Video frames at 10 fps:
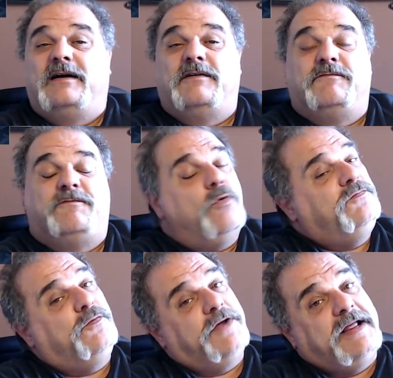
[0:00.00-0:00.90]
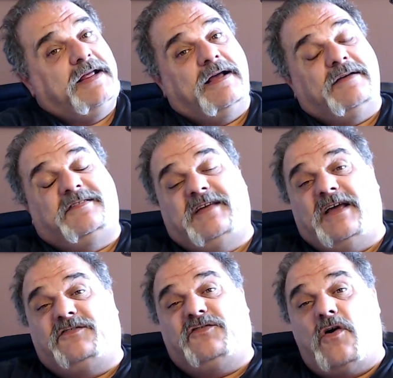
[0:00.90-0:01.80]
Vote for the
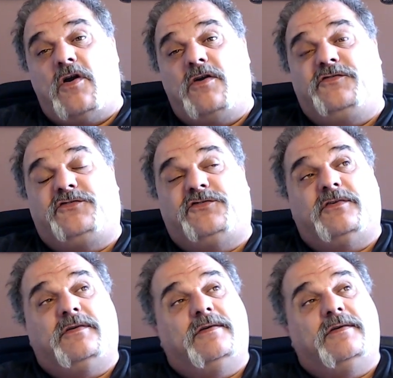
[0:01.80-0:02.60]
CSRs.